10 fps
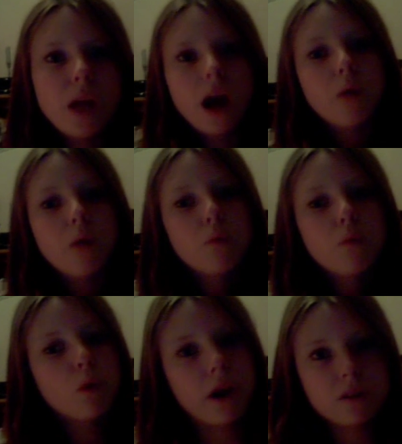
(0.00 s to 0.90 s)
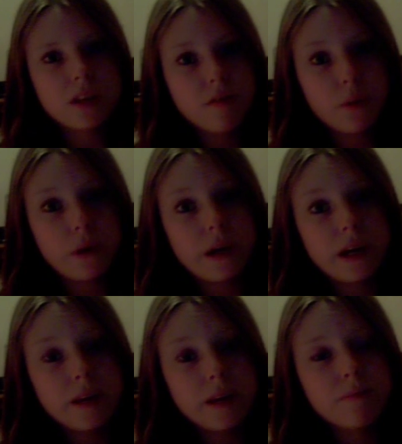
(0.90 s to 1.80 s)
wore my cross everywhere,
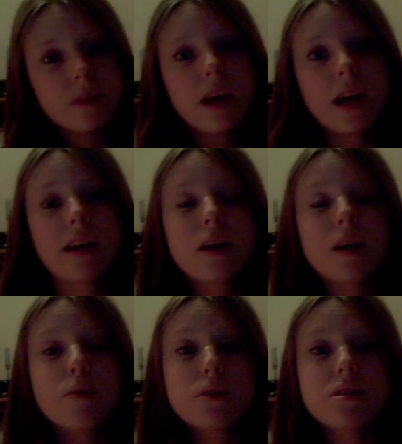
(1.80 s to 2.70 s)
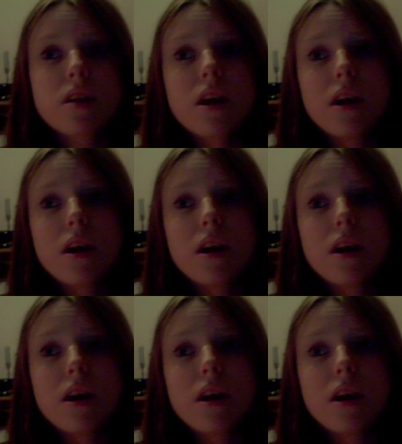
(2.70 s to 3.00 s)
and I was